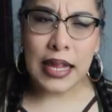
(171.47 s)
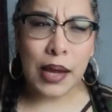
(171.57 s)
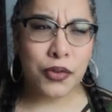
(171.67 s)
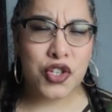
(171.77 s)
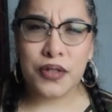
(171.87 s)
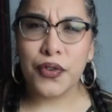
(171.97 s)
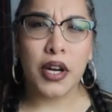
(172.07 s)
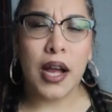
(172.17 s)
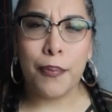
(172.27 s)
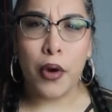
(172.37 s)
I think it was just for
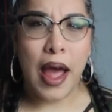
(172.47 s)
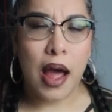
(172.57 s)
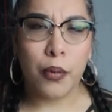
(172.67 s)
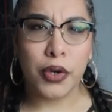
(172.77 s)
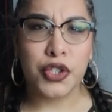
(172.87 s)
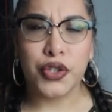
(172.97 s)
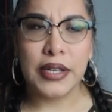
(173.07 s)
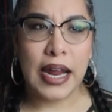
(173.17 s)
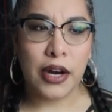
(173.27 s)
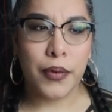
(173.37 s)
a couple hours or
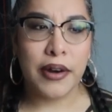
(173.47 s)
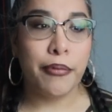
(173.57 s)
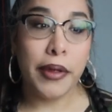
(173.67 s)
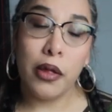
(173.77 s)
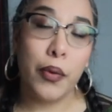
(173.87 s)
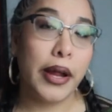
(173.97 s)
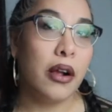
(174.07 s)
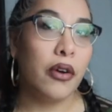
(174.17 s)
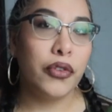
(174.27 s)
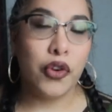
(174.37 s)
a day or whatever, the way it goes.